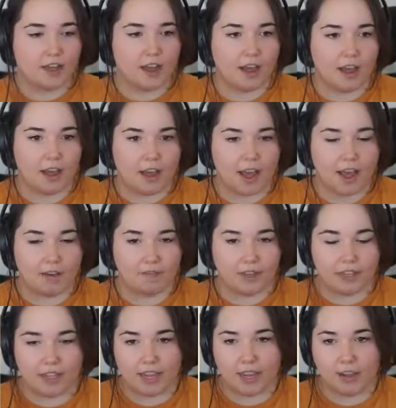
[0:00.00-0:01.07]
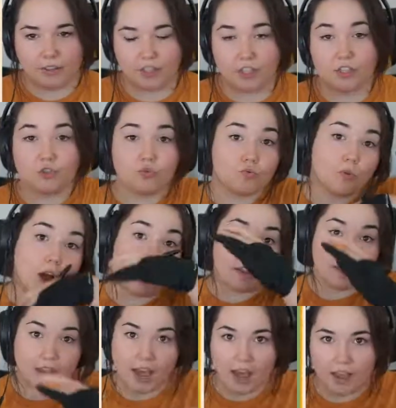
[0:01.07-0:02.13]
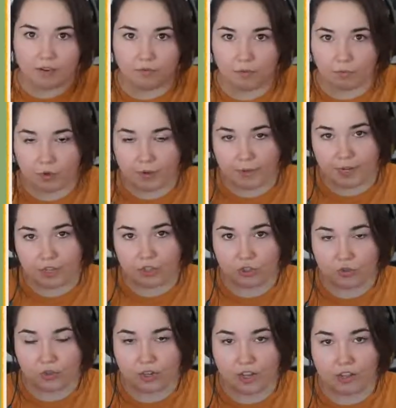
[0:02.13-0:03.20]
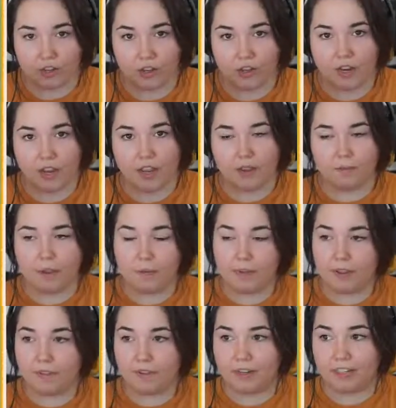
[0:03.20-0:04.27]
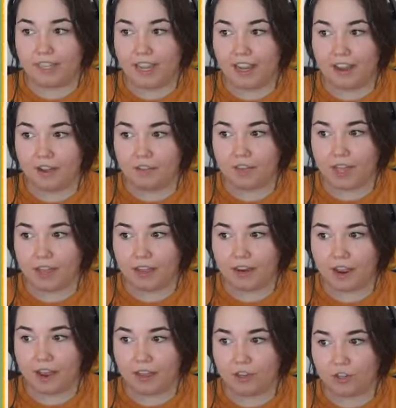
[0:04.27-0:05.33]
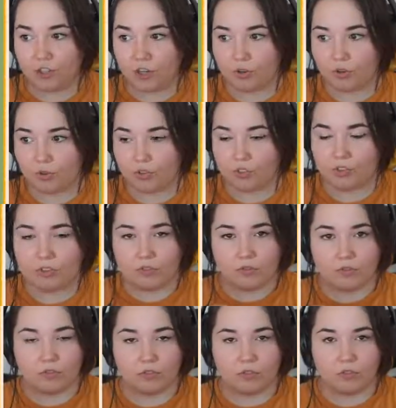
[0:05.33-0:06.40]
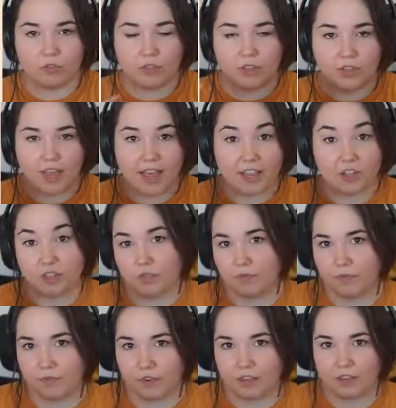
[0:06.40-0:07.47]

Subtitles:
having layouts that draw the eye from one page to another, maybe even a layout that shows the edge of